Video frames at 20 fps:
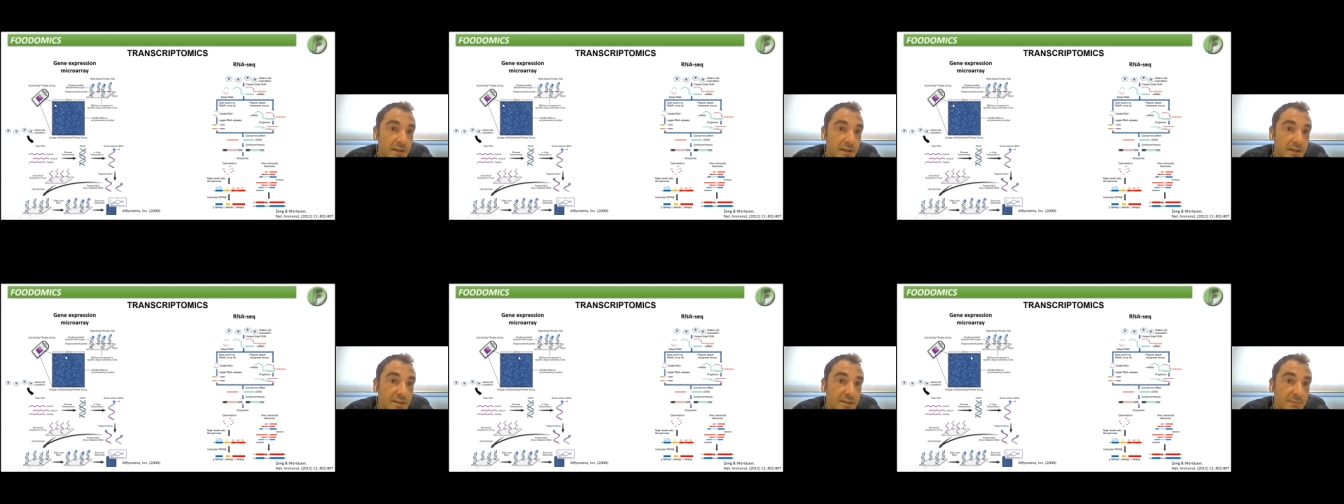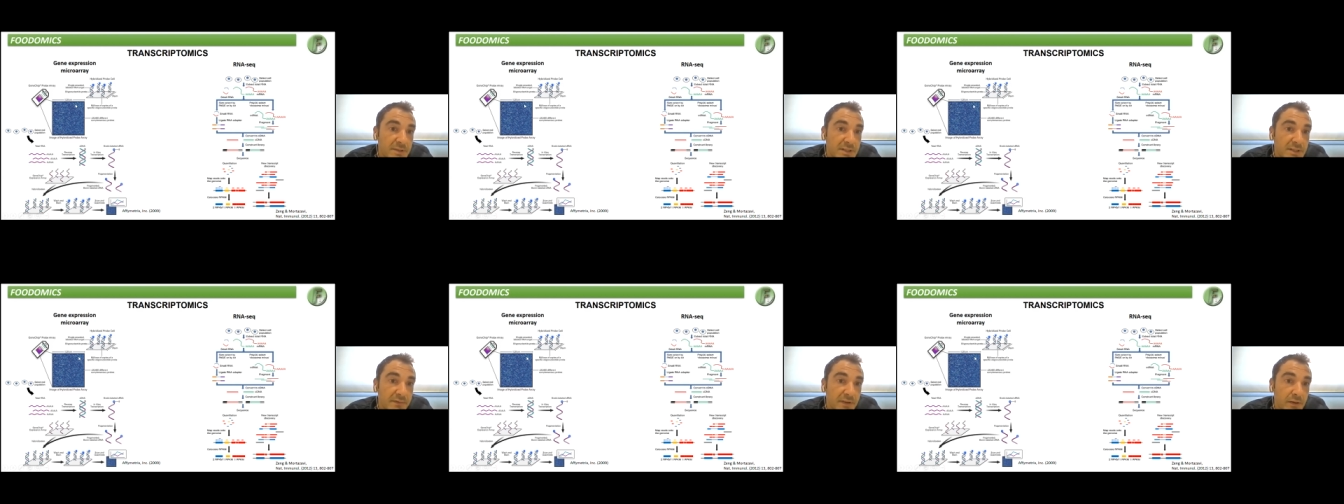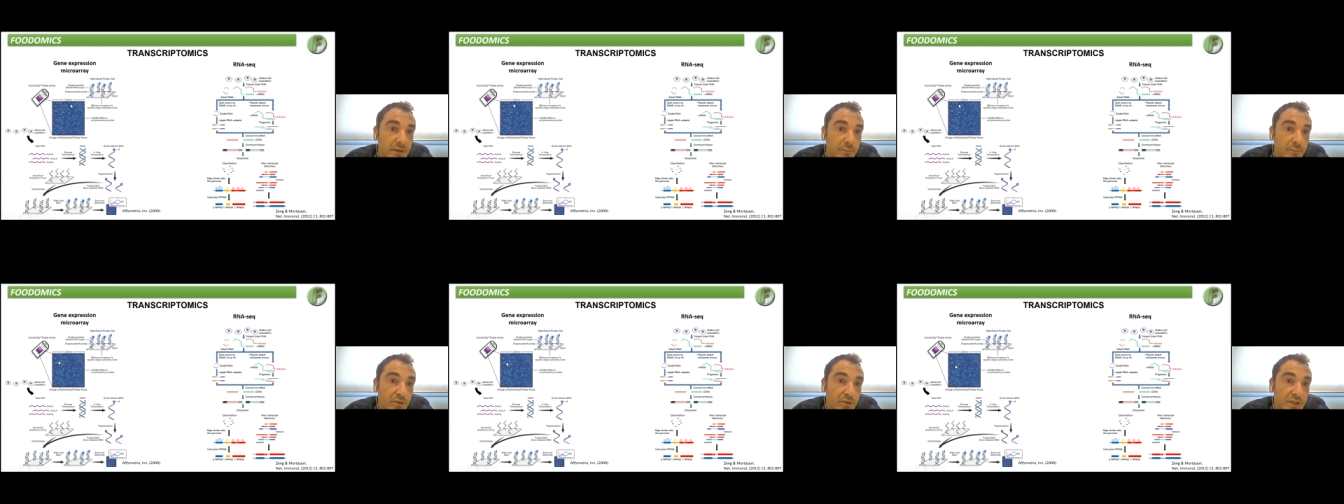in
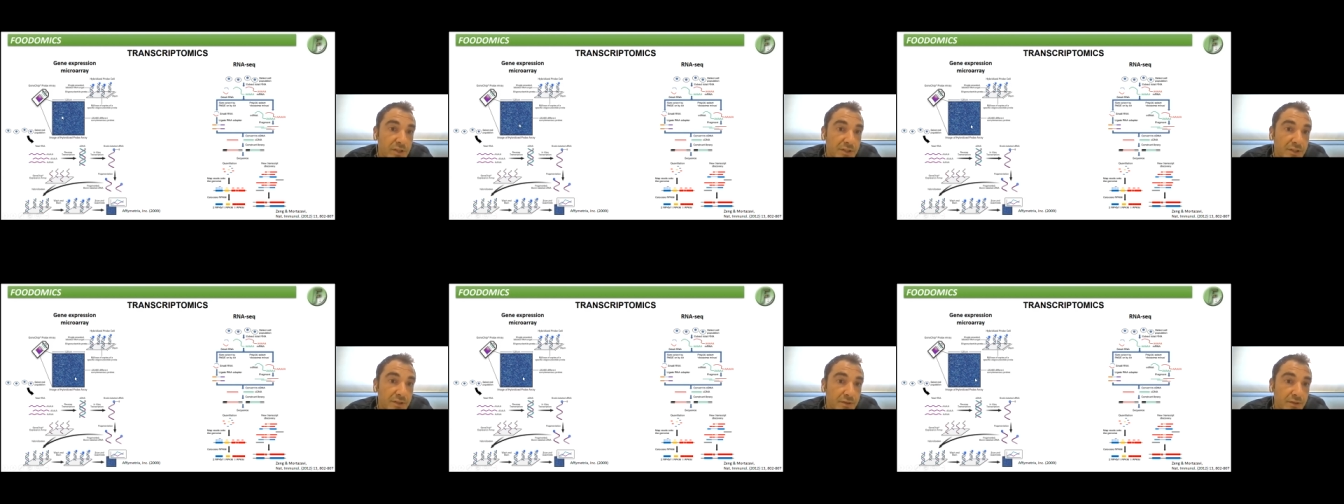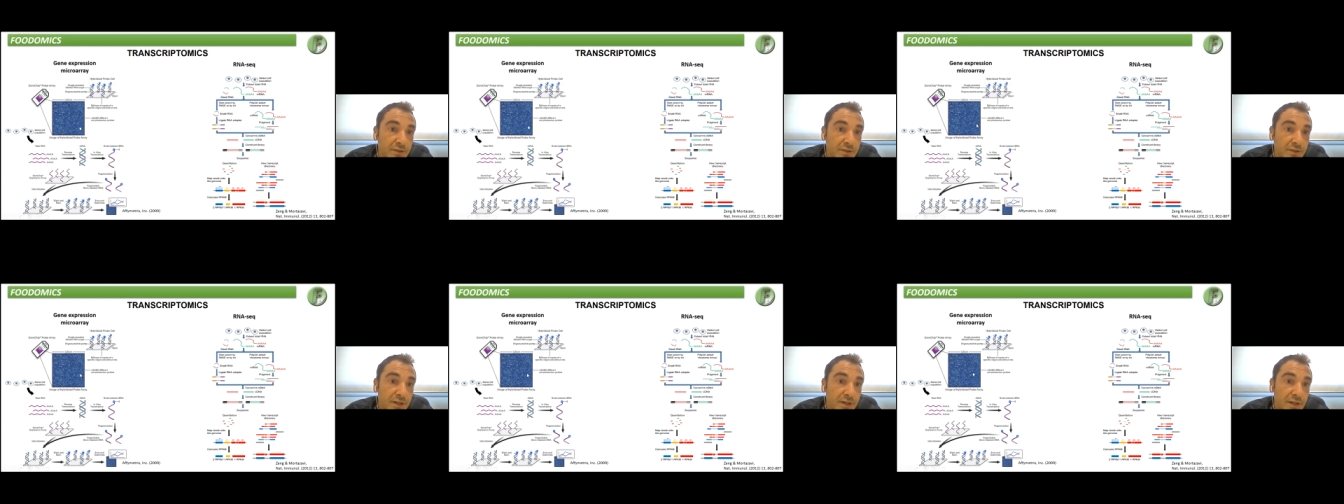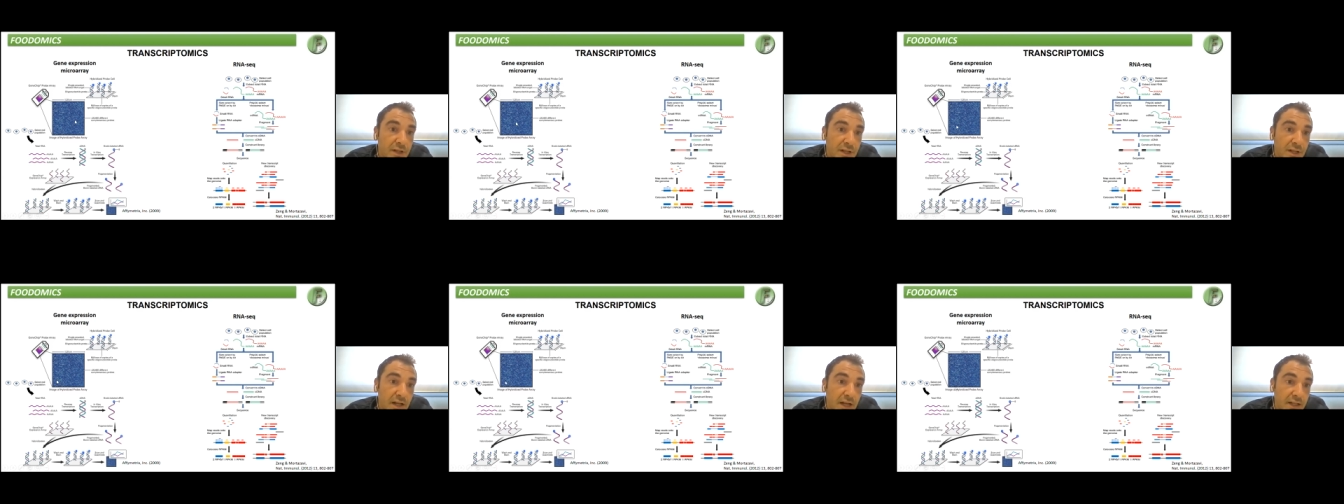specific positions,
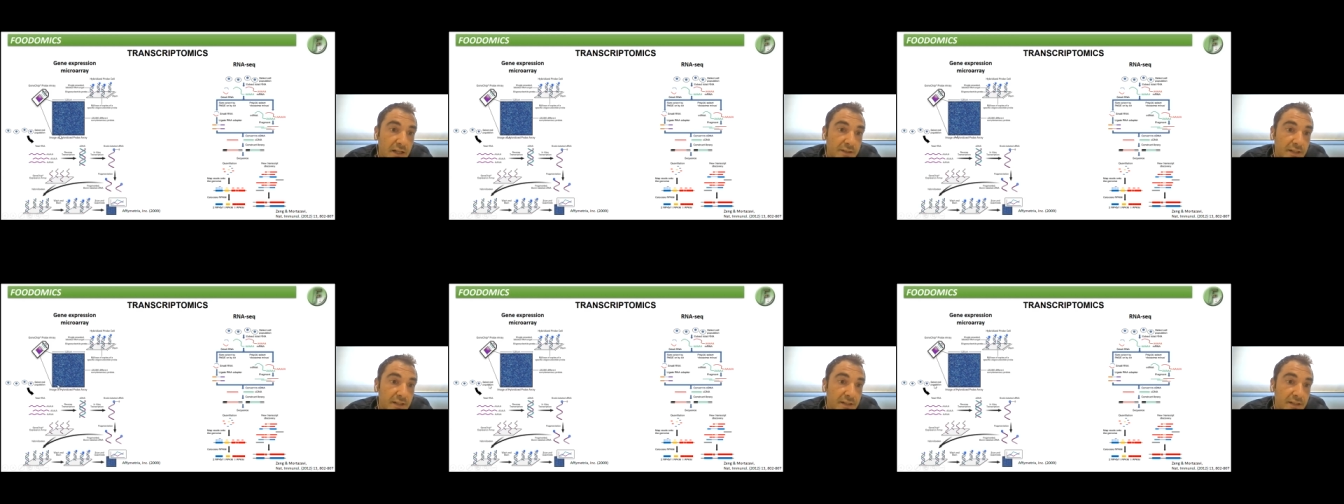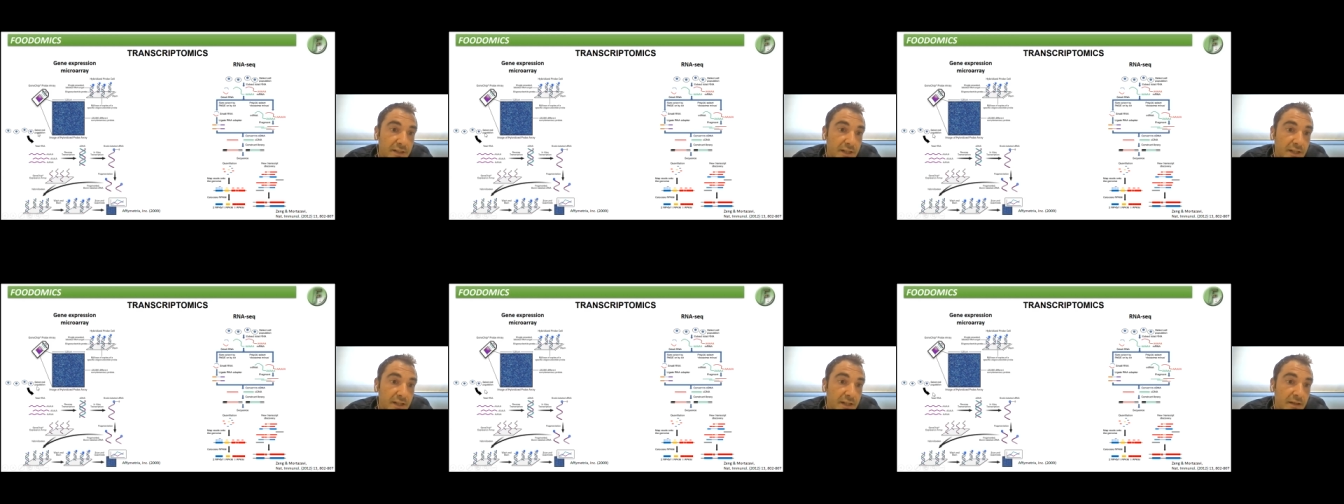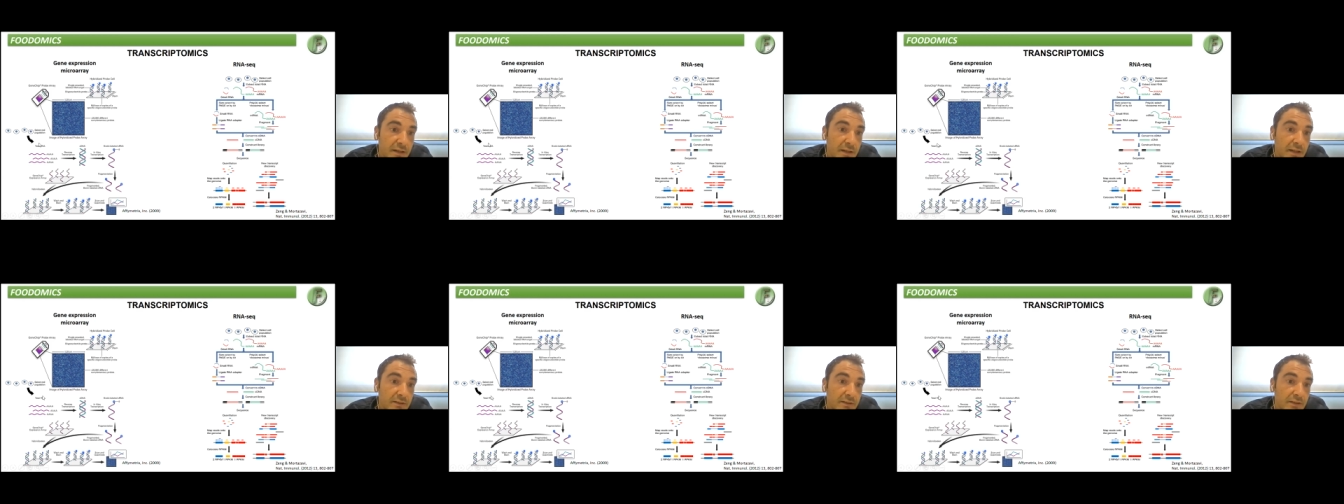and then the,